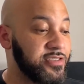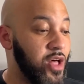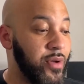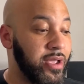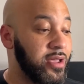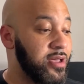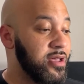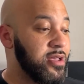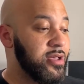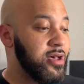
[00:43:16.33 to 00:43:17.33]
slowing
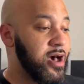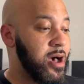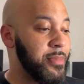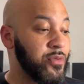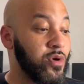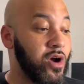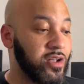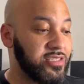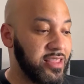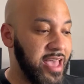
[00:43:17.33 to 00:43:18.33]
in
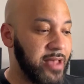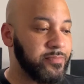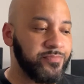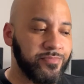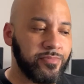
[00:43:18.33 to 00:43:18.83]
regards to that.